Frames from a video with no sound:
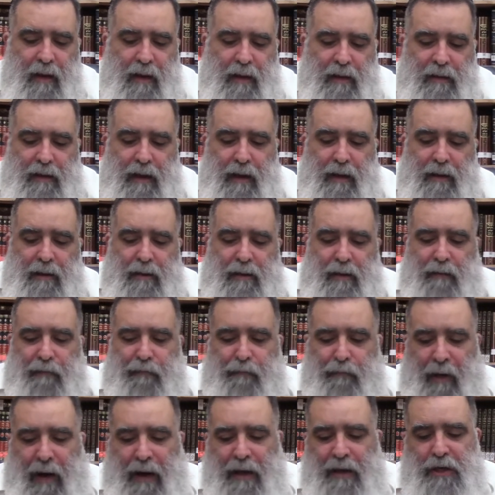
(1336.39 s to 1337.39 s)
the
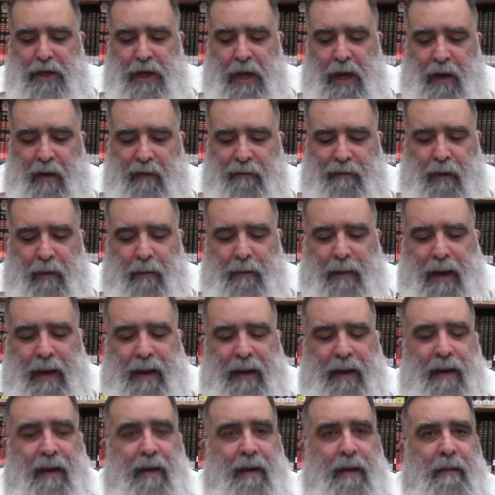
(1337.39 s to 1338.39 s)
functioning of your
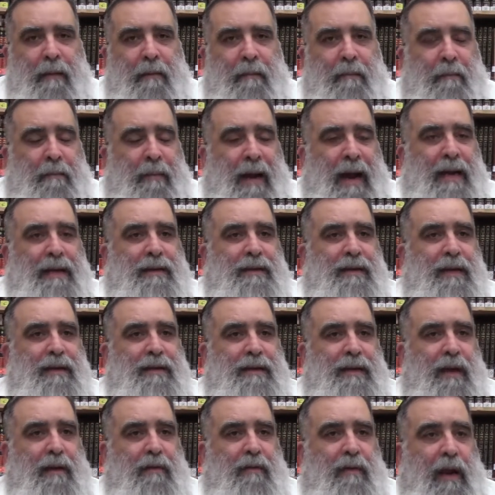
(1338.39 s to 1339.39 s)
body might
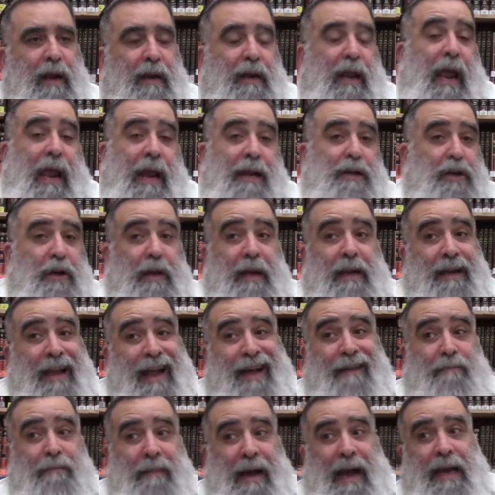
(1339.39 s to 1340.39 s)
deteriorate. Actually,
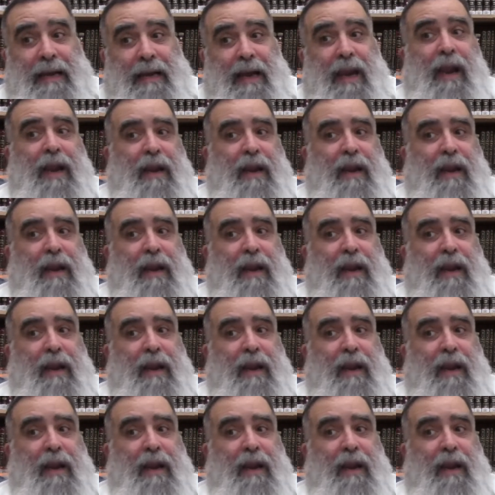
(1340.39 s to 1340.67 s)
not might.